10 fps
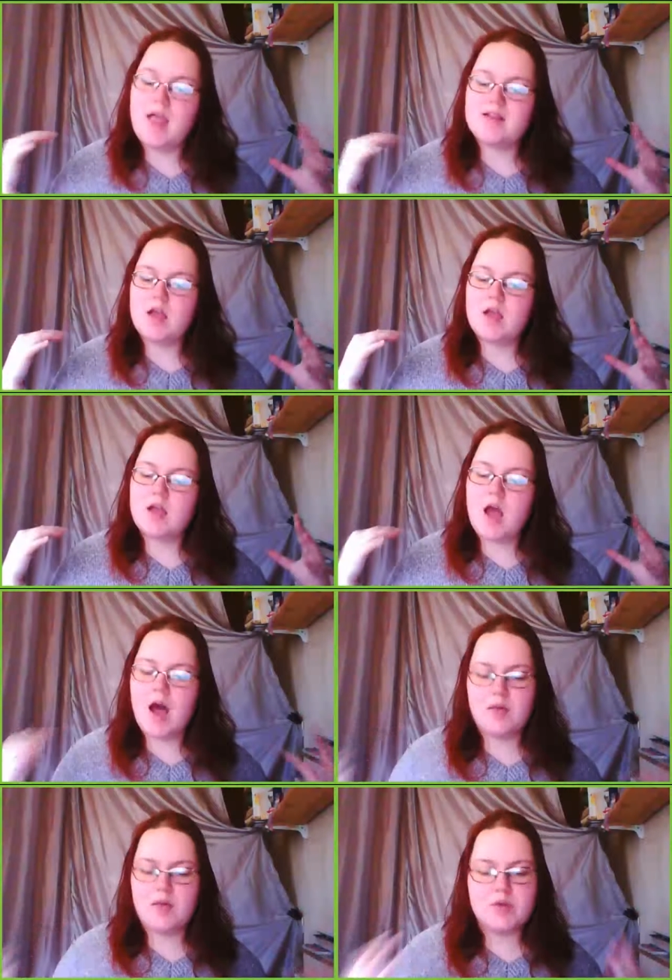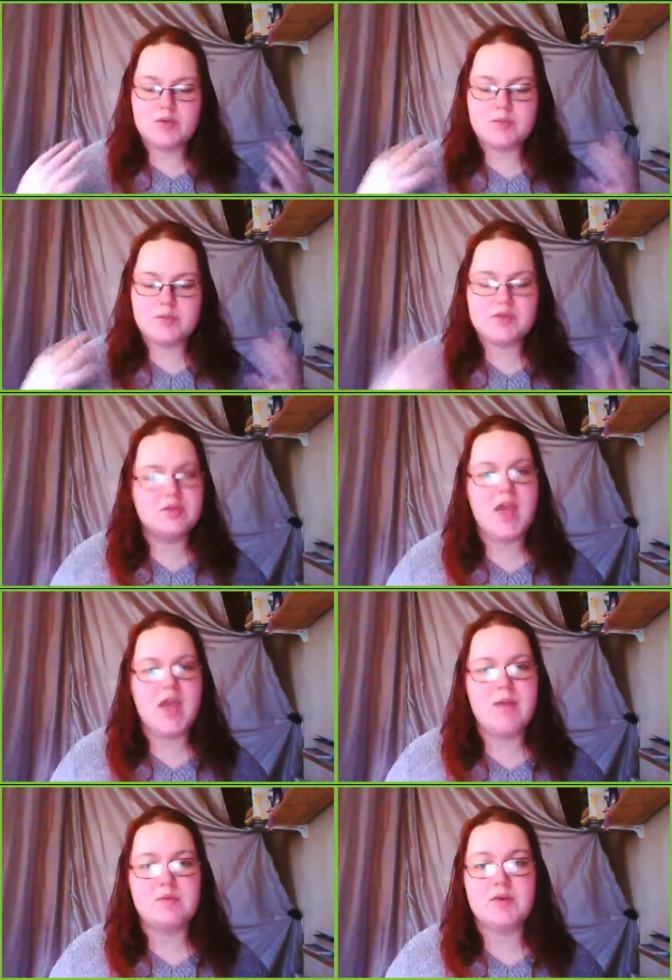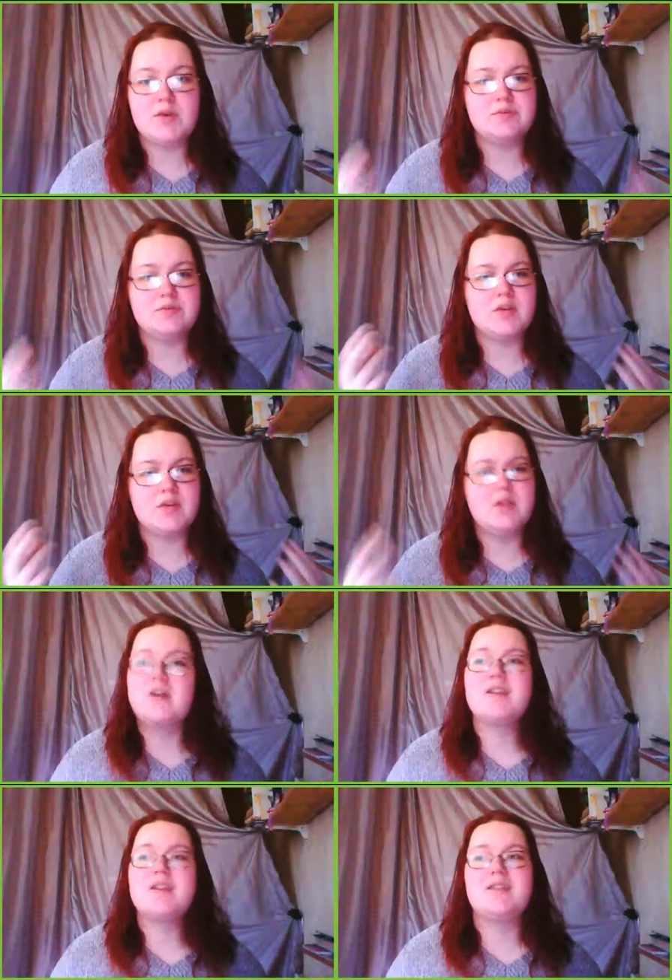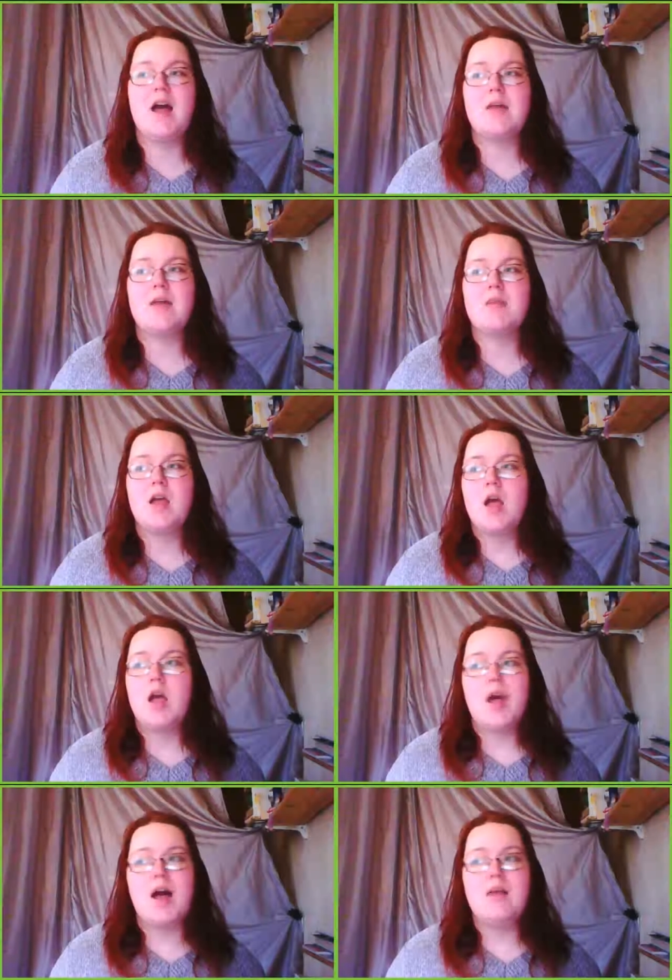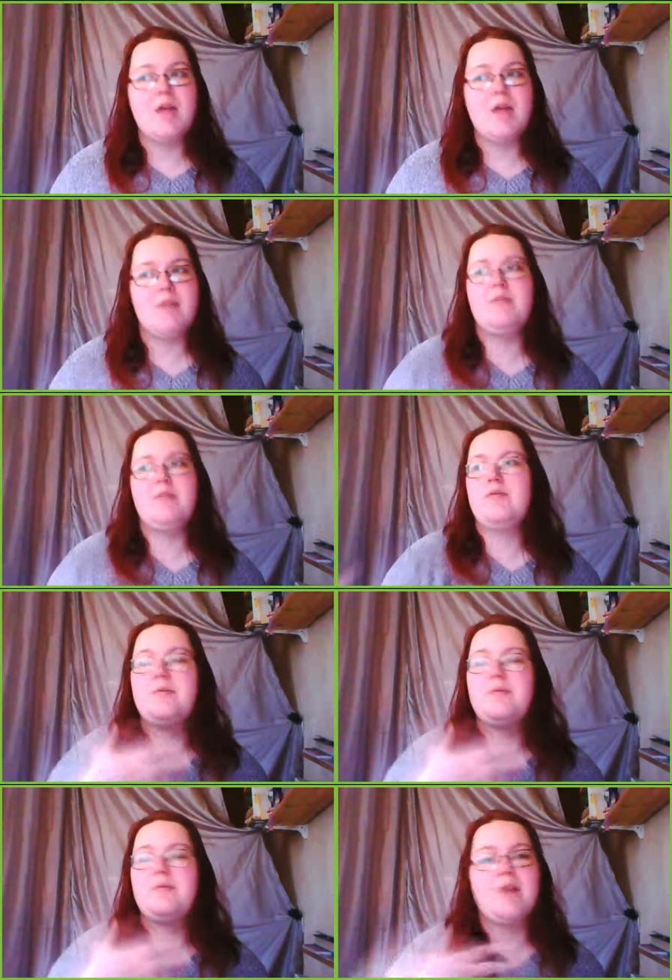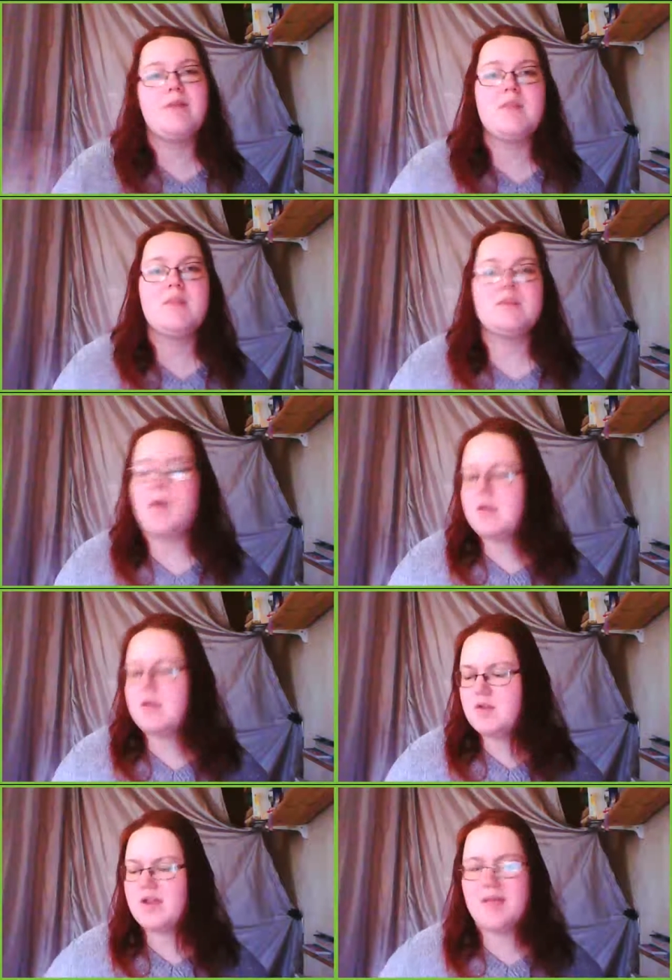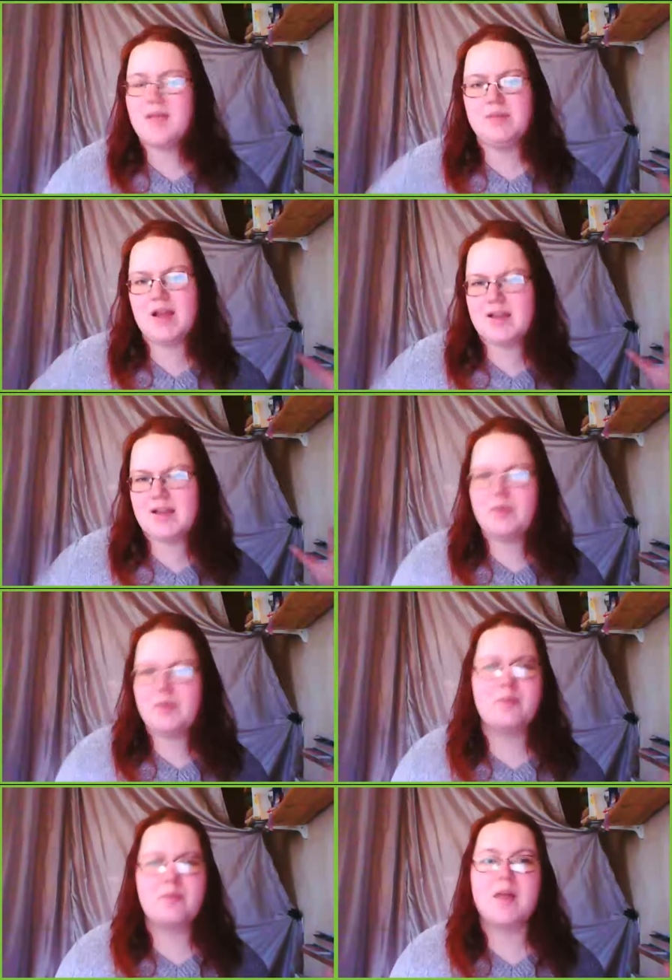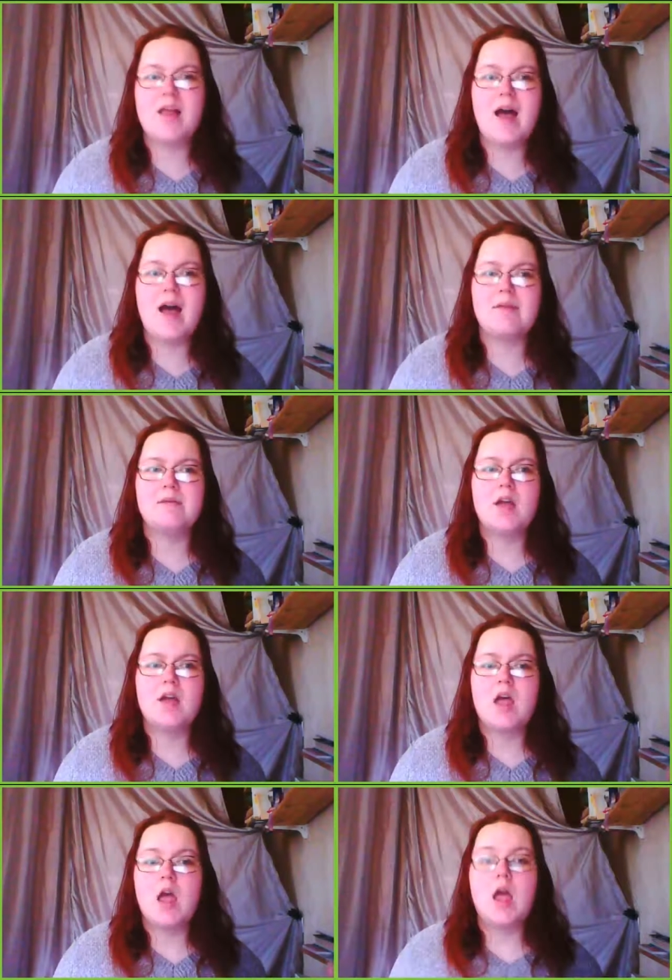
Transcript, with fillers: And I want to be truly happy because for the longest time I'm happy for five minutes, but I'm not happy like happy with my life.